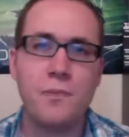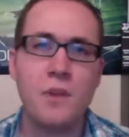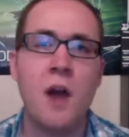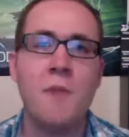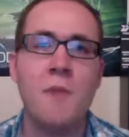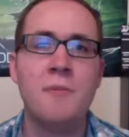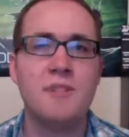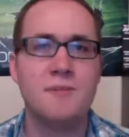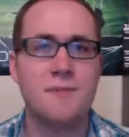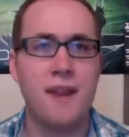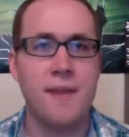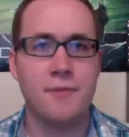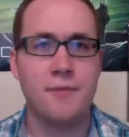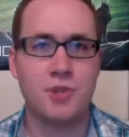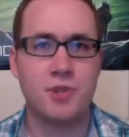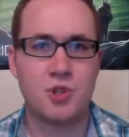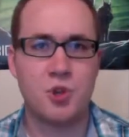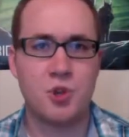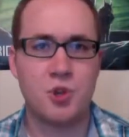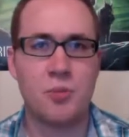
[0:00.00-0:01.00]
of his favorite
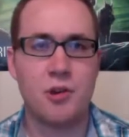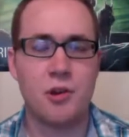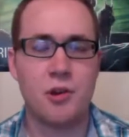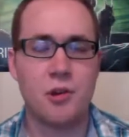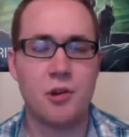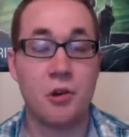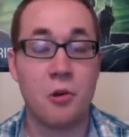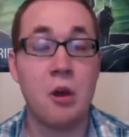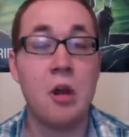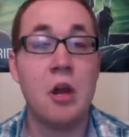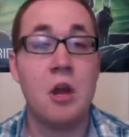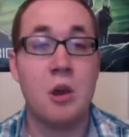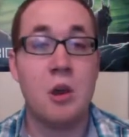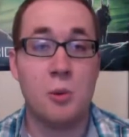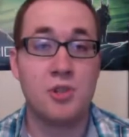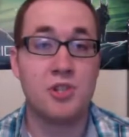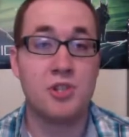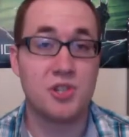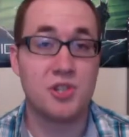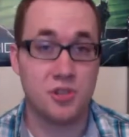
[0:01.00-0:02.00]
superhero,
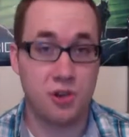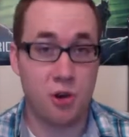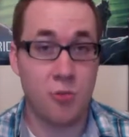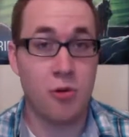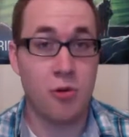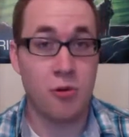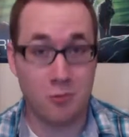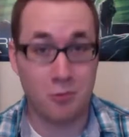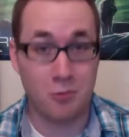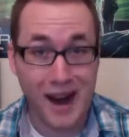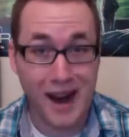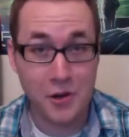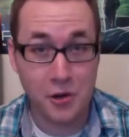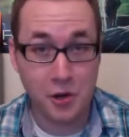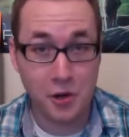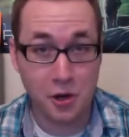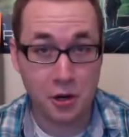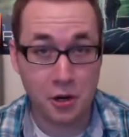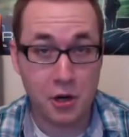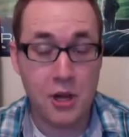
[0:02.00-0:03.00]
which is Turbo
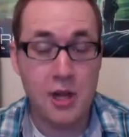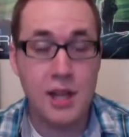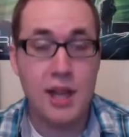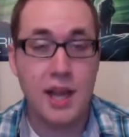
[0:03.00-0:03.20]
Rider,